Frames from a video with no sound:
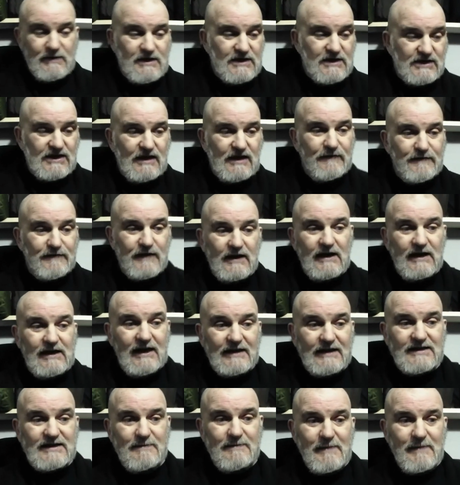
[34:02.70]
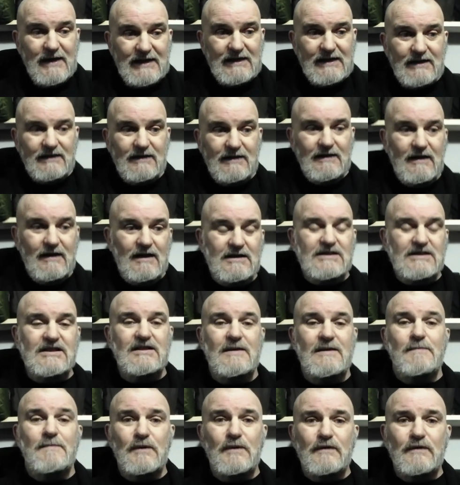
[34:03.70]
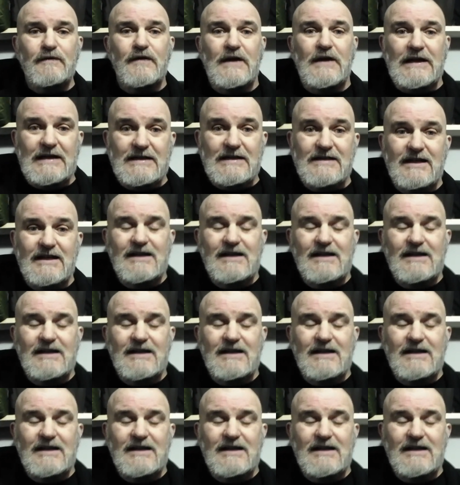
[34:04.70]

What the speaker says: stuff that I like to make are simple things